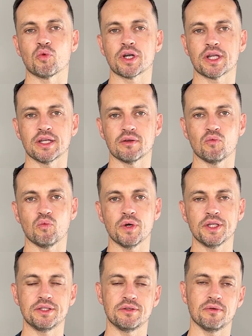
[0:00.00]
working
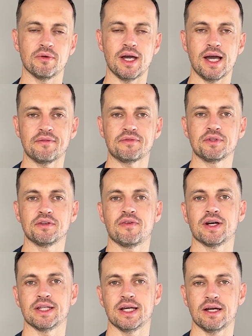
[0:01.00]
with you after you
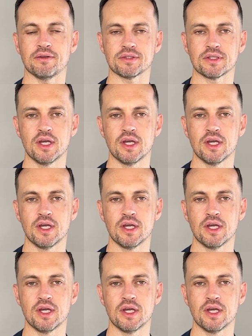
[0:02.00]
find a house.